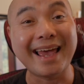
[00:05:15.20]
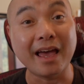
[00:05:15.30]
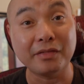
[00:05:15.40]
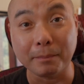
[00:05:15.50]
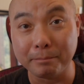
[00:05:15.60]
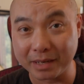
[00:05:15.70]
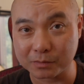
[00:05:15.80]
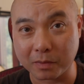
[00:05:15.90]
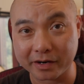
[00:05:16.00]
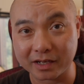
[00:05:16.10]
And the
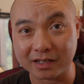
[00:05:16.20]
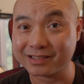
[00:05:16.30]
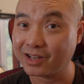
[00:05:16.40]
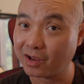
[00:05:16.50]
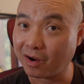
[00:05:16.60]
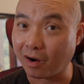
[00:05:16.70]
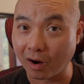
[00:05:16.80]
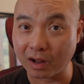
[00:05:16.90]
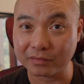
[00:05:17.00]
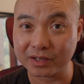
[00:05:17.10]
best part is,
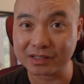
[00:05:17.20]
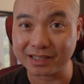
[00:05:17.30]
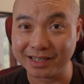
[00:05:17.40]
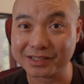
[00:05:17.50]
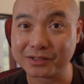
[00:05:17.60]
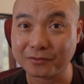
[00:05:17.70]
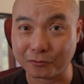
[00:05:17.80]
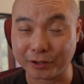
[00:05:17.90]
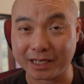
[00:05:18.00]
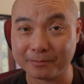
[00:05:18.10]
all of this is
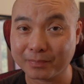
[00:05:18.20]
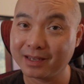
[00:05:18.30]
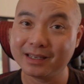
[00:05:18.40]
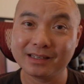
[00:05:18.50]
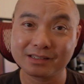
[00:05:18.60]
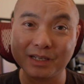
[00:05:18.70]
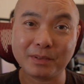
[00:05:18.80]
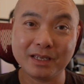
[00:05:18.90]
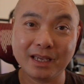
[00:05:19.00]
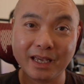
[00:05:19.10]
free.
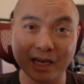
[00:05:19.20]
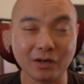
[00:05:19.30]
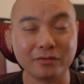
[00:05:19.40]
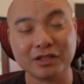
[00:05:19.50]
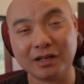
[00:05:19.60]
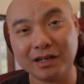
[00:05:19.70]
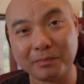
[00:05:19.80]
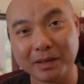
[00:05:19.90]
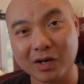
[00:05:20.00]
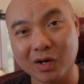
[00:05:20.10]
Simply head over to the link
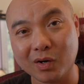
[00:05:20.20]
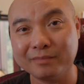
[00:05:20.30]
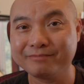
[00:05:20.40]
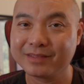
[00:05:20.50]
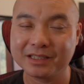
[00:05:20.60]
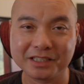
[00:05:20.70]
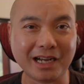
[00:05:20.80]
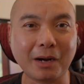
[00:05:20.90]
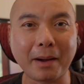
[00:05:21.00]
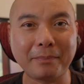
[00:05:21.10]
below
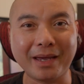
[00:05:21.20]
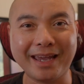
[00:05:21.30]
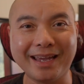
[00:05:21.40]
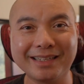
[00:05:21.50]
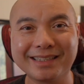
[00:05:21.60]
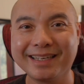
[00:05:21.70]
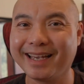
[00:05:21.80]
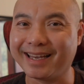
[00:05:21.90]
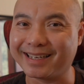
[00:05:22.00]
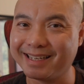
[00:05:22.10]
check out my page
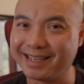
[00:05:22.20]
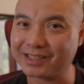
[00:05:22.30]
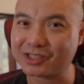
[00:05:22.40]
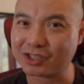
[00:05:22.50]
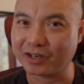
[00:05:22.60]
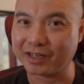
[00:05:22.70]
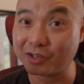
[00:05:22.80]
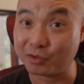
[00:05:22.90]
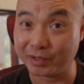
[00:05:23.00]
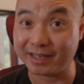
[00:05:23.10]
and get started
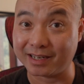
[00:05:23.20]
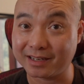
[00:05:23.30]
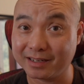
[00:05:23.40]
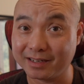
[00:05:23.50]
creating.